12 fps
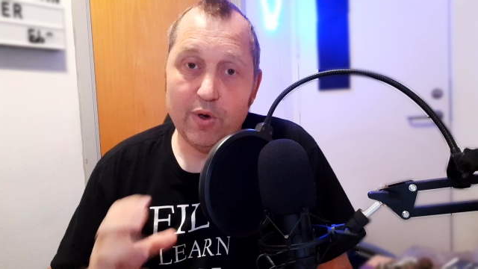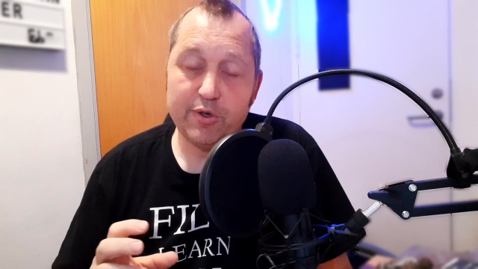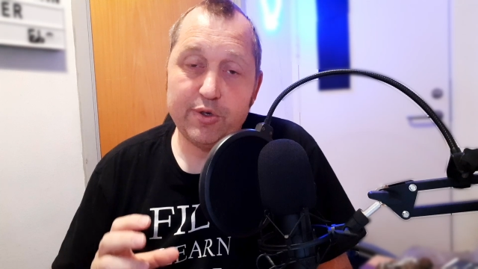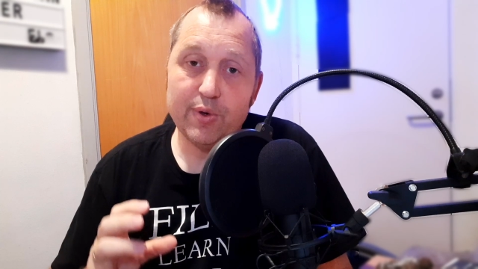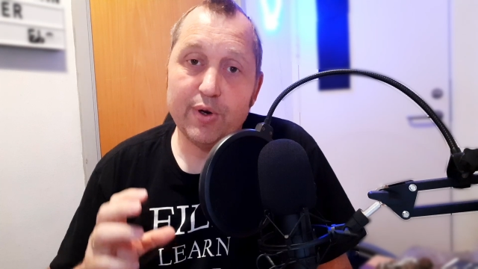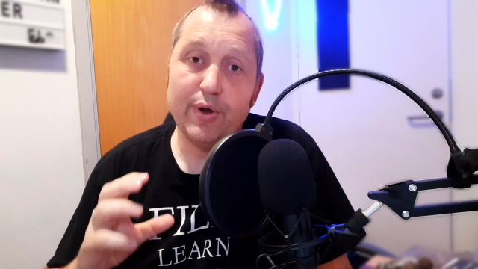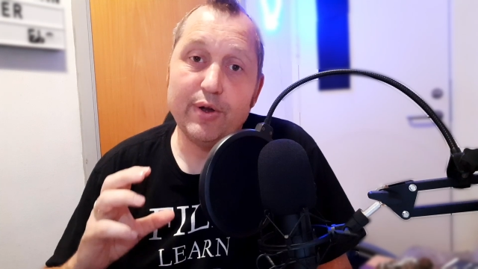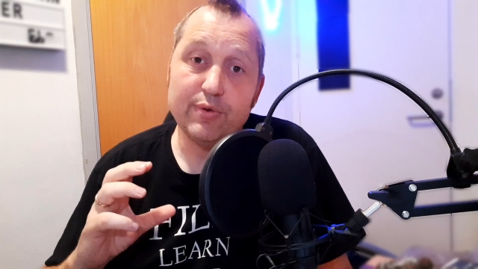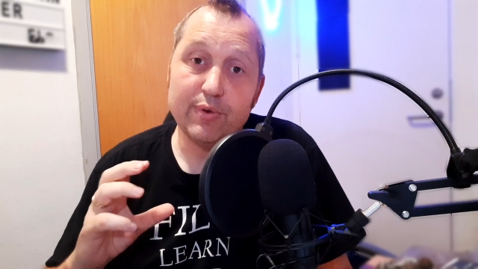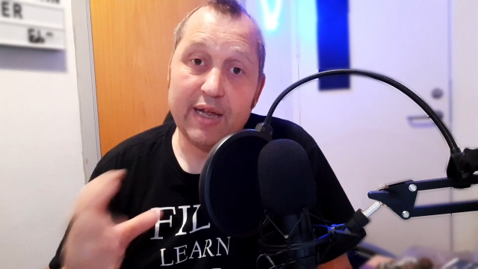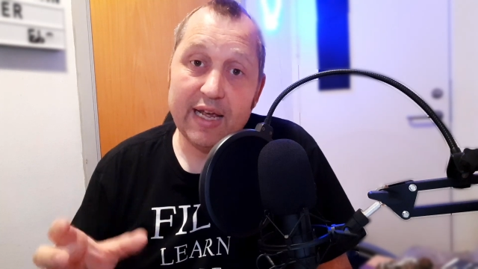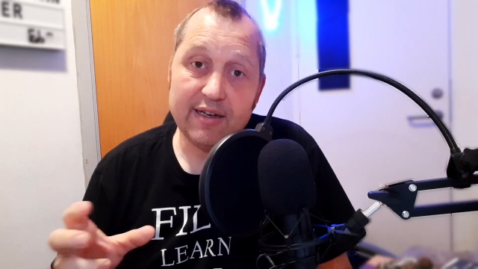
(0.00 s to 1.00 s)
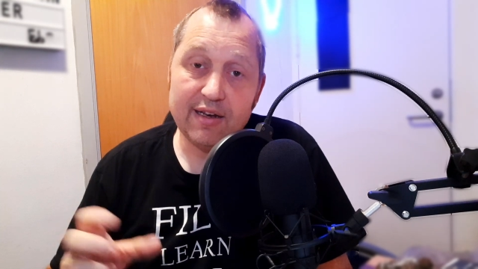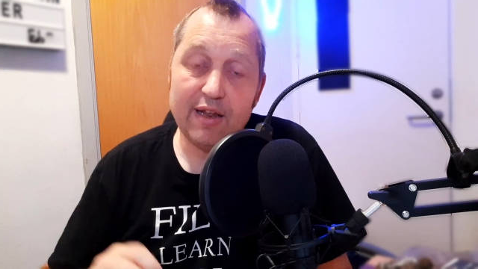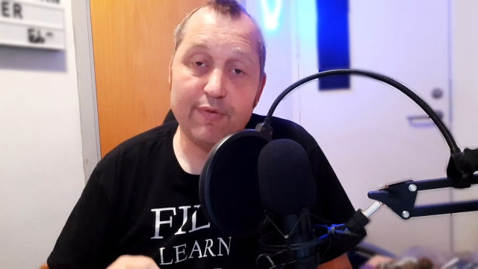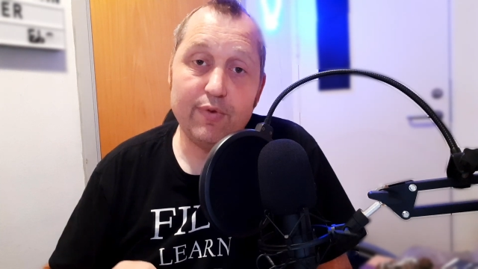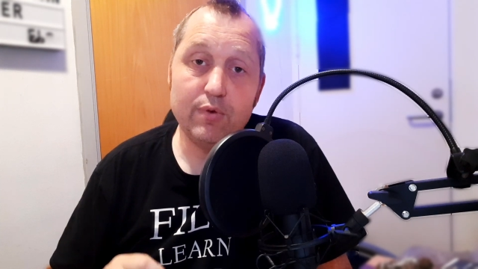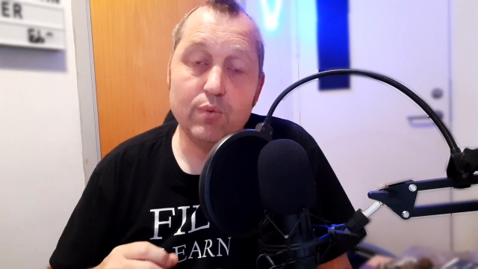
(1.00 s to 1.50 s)
what you're going to get
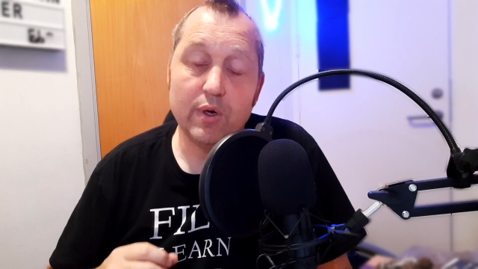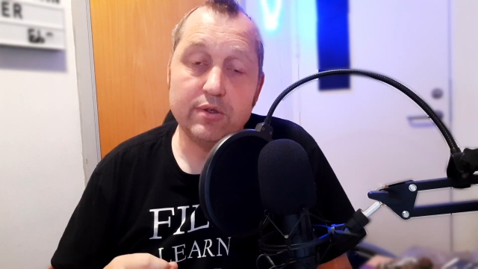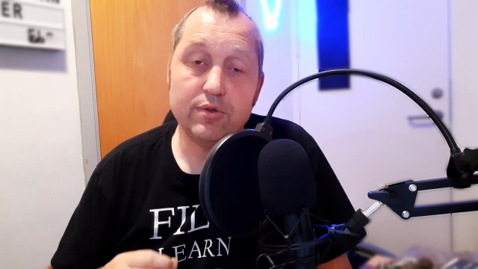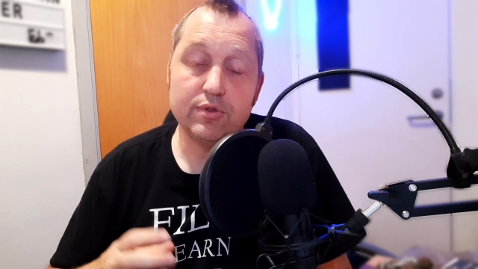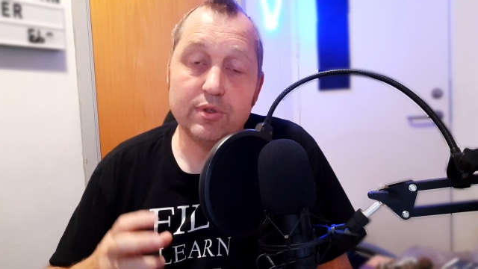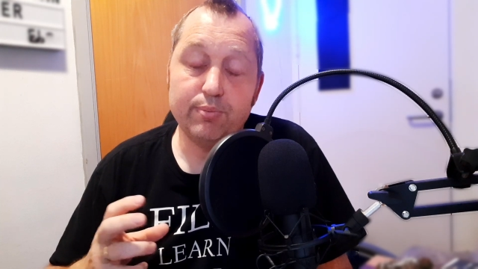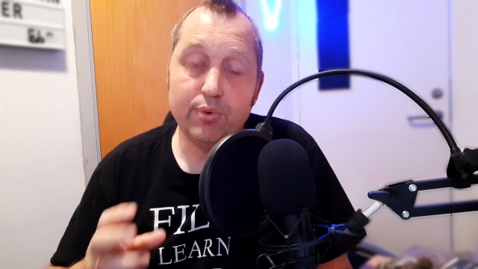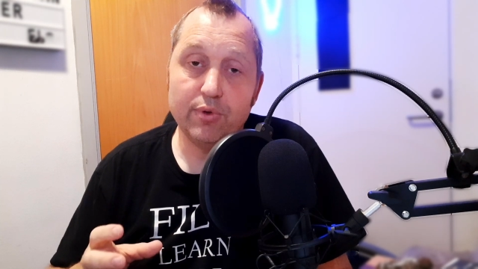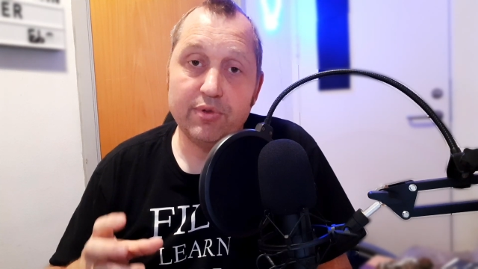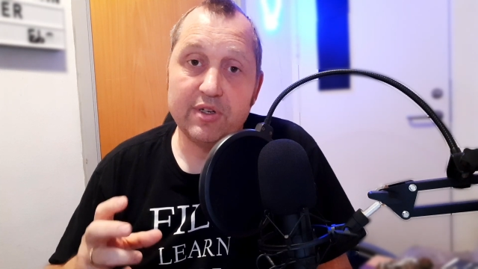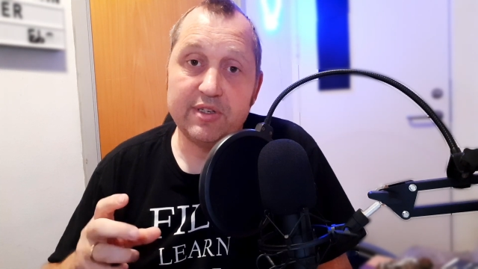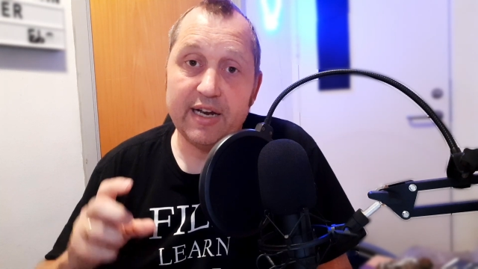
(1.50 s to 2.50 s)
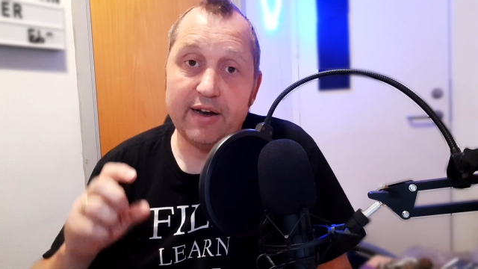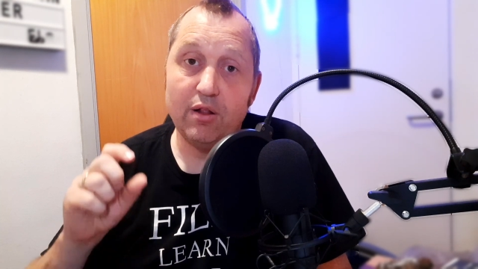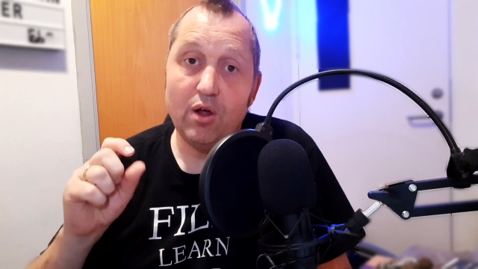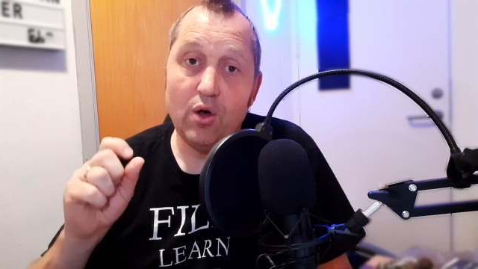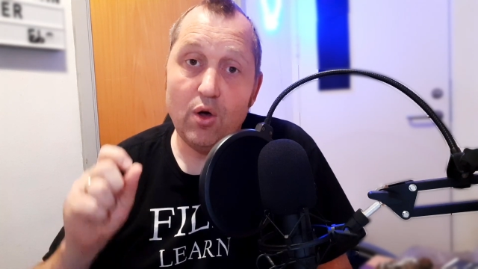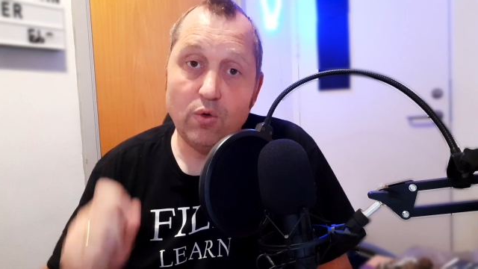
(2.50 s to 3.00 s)
if you want to support the
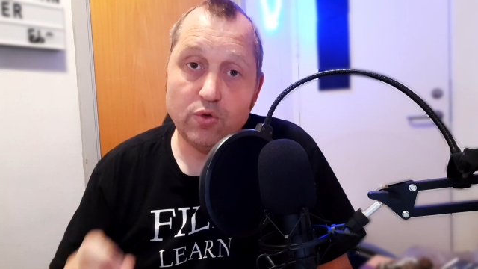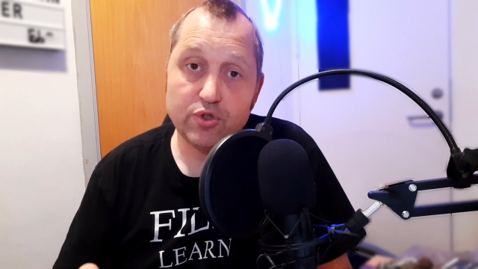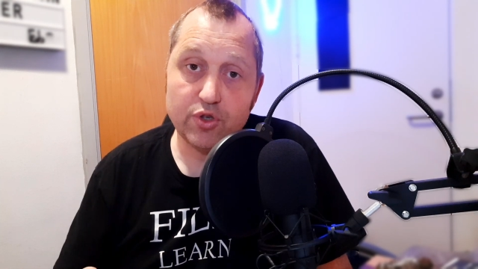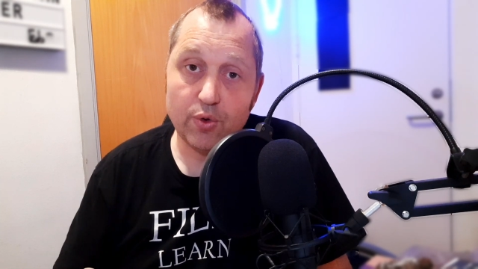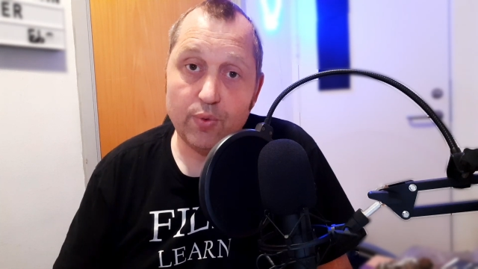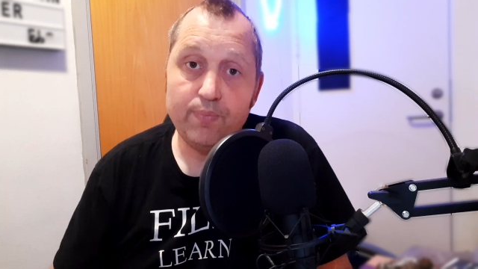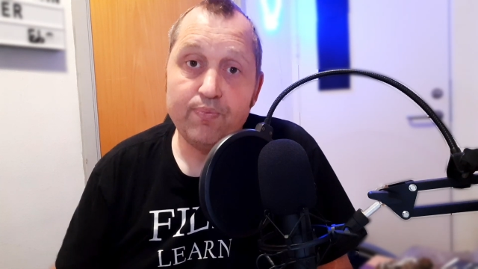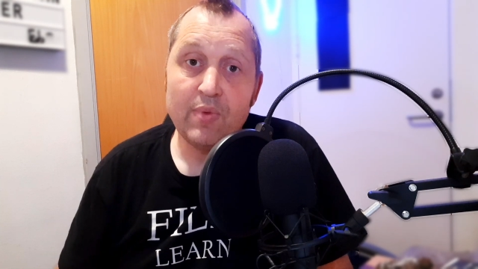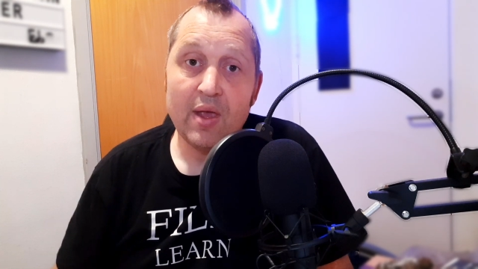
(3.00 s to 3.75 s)
channel. Also,